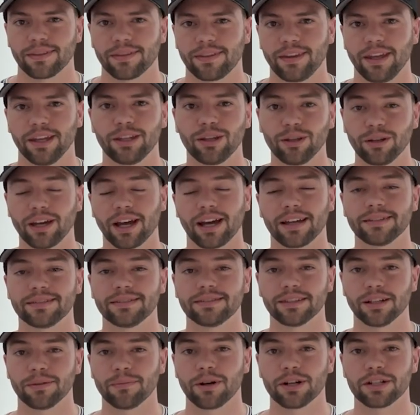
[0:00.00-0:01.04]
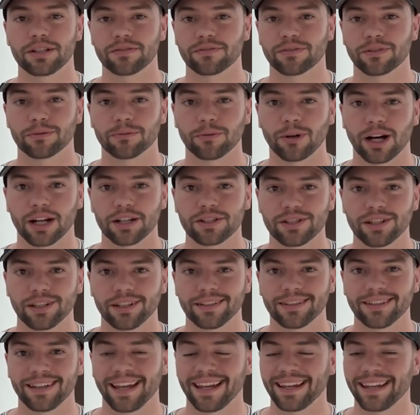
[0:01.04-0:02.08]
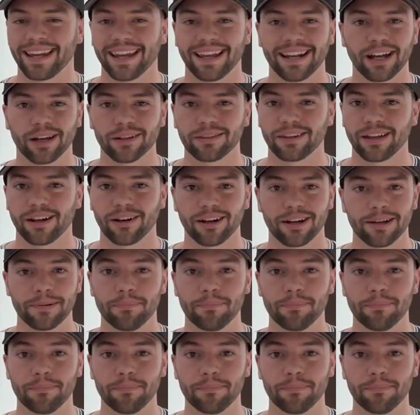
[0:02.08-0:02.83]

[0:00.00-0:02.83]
Thank you guys so much for watching, and get out there and